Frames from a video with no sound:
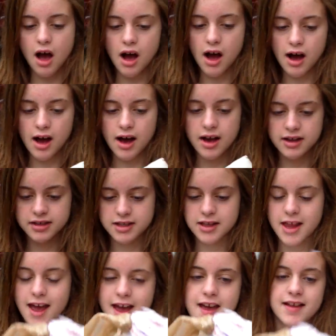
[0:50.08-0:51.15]
Uh,
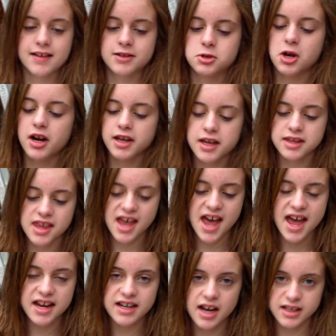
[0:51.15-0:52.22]
try to get the
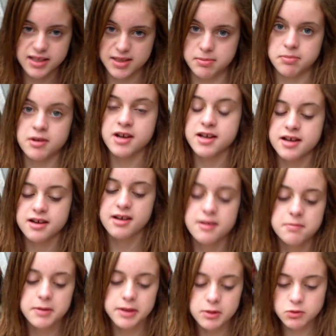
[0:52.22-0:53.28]
egg not to break. Okay.
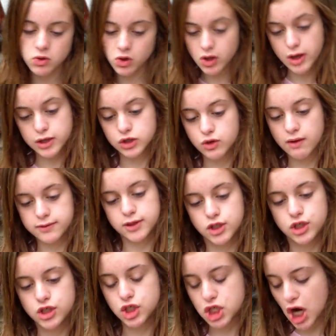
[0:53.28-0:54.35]
But the rule is you have to
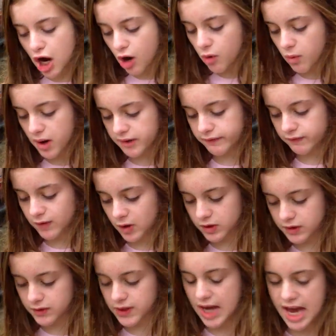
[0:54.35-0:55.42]
show one fourth of the